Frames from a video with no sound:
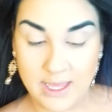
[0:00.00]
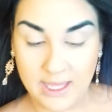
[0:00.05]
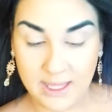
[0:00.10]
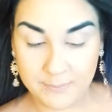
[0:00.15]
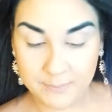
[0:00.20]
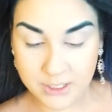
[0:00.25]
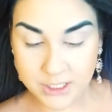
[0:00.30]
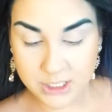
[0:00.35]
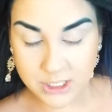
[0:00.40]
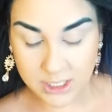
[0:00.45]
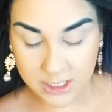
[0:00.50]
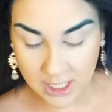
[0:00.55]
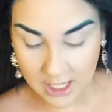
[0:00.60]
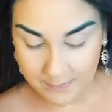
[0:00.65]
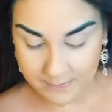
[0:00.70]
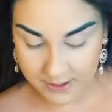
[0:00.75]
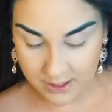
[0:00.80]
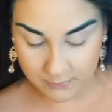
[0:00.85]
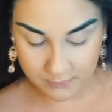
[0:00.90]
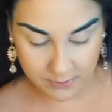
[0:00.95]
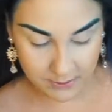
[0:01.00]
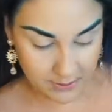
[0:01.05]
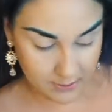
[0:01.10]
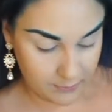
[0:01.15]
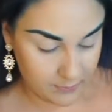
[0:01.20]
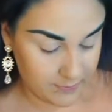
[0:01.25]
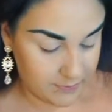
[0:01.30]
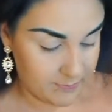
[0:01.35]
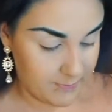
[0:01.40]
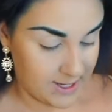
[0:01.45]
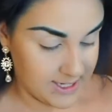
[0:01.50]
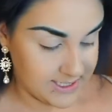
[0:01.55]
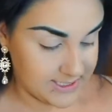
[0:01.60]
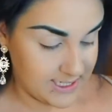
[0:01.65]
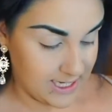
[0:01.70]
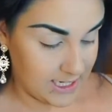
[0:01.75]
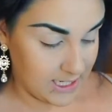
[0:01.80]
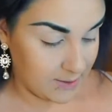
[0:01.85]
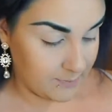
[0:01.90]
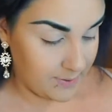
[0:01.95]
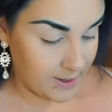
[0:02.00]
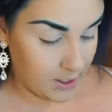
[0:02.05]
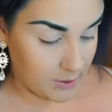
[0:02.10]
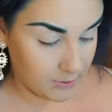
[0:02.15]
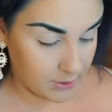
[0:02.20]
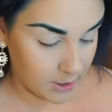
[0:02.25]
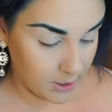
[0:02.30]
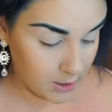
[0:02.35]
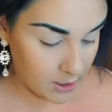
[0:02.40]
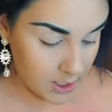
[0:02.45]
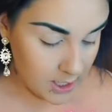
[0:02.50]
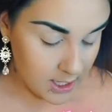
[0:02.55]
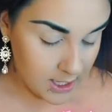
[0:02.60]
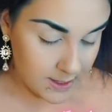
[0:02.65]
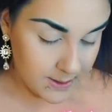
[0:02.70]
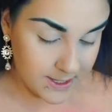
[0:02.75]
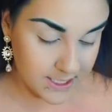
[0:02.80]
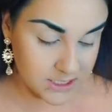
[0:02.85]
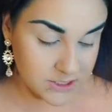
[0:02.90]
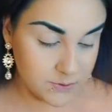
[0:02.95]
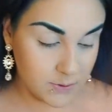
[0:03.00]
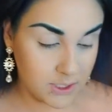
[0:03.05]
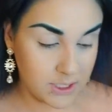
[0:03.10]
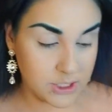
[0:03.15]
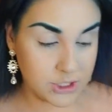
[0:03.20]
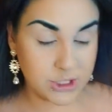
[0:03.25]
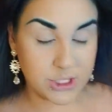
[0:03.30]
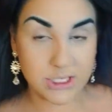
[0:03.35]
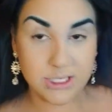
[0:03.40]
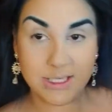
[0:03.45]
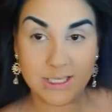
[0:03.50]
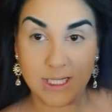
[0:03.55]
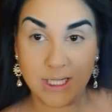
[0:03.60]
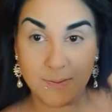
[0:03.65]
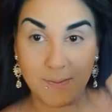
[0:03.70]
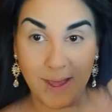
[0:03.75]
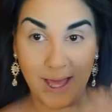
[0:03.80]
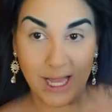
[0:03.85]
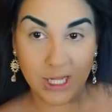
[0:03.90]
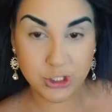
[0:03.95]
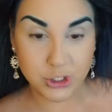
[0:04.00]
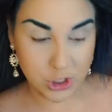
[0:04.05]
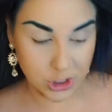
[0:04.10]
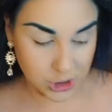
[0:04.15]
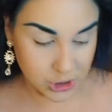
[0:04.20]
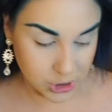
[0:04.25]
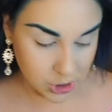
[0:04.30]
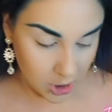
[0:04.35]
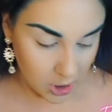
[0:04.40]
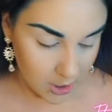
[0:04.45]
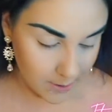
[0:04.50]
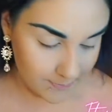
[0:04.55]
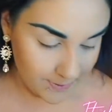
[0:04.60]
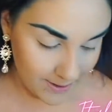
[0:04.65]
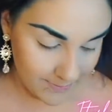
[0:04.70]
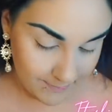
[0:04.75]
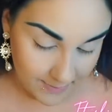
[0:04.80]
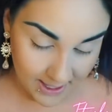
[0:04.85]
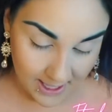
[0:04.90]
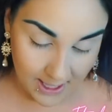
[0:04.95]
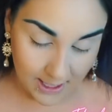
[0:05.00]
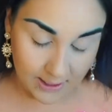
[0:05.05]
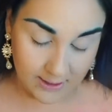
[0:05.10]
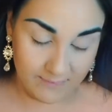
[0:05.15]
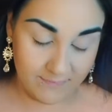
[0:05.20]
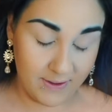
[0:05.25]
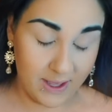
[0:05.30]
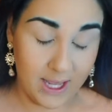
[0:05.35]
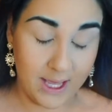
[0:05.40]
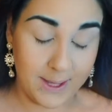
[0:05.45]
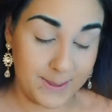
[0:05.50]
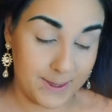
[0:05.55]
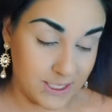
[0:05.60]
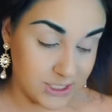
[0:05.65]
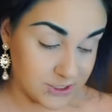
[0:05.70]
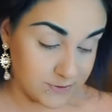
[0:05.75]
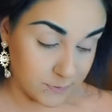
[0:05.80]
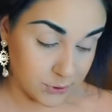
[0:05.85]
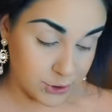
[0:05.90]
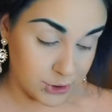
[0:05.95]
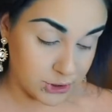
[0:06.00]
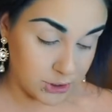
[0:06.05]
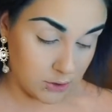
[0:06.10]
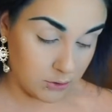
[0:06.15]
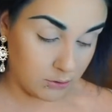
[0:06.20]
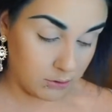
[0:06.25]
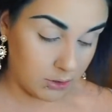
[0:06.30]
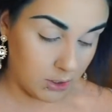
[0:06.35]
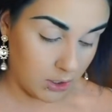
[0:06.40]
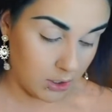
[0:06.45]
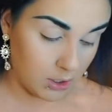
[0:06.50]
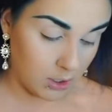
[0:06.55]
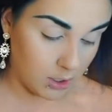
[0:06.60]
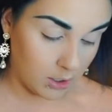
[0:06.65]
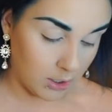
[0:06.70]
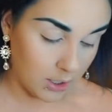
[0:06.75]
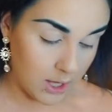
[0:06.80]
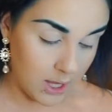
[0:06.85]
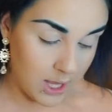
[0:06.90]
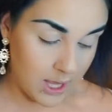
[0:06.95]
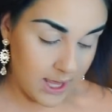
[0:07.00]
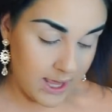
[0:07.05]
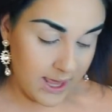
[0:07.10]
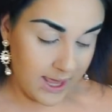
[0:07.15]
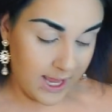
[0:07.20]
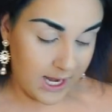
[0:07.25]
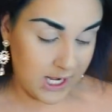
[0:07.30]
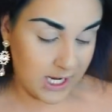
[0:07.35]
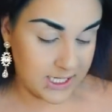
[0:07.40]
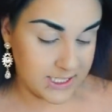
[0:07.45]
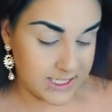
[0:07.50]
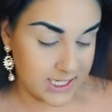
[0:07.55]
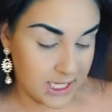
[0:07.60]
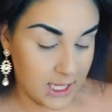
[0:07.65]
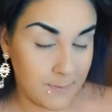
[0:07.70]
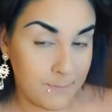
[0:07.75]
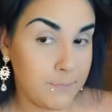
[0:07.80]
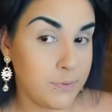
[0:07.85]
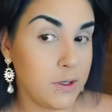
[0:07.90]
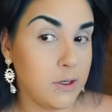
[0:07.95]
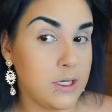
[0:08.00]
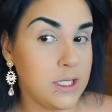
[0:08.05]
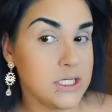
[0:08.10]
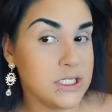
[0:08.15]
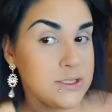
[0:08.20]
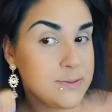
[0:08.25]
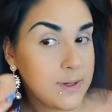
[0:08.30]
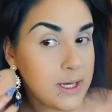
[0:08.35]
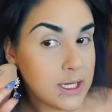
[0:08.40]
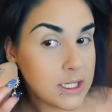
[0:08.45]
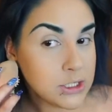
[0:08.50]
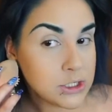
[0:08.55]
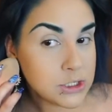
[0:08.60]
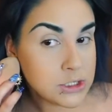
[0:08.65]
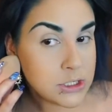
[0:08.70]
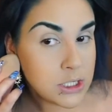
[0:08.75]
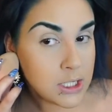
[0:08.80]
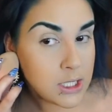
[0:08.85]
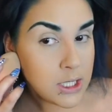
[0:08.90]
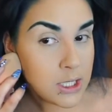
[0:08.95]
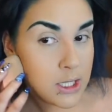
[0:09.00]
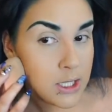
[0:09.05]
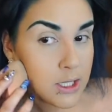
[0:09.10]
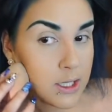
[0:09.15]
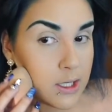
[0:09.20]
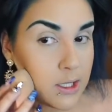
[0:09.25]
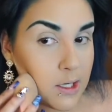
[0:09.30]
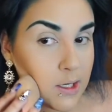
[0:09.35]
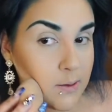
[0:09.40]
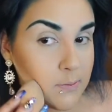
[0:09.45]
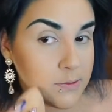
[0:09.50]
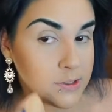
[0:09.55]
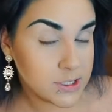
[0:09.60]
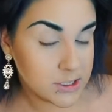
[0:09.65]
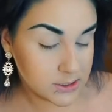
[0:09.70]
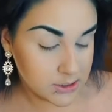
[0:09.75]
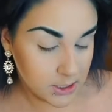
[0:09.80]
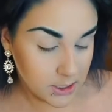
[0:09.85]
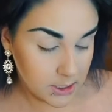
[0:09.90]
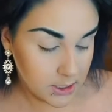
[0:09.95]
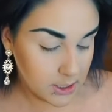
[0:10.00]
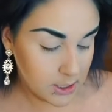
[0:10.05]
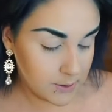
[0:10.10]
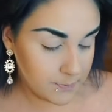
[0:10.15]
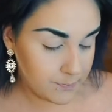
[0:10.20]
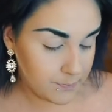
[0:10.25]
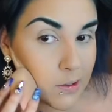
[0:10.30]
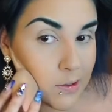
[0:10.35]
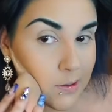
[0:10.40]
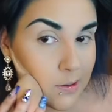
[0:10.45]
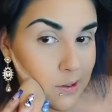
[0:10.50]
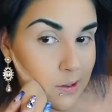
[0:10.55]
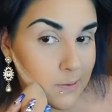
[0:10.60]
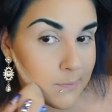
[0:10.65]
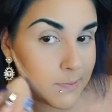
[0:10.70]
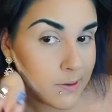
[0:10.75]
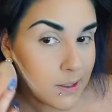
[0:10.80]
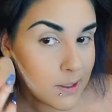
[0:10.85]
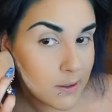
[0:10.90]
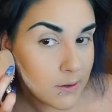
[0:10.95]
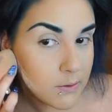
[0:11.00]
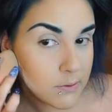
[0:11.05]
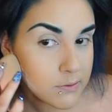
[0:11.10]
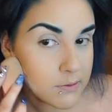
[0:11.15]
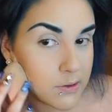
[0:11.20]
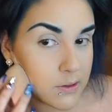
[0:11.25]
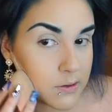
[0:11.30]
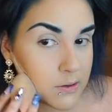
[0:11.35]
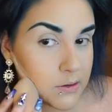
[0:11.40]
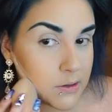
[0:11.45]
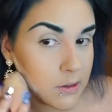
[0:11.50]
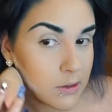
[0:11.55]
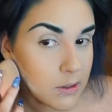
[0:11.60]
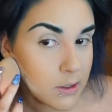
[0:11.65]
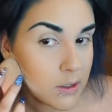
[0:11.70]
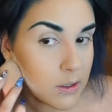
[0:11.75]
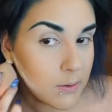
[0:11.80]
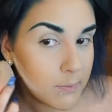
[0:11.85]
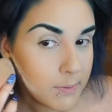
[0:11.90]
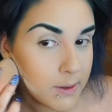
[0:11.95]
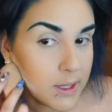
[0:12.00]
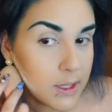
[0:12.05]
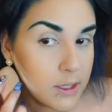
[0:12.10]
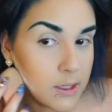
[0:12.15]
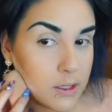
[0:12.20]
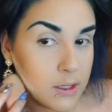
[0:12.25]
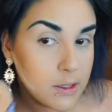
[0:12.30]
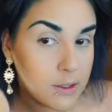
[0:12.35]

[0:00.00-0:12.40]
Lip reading: am going to come in with my setting powder. This one is just the Patrick Star by MAC. I've had this for so long, in a damp beauty sponge, and I'm just gonna carve it out just a little bit,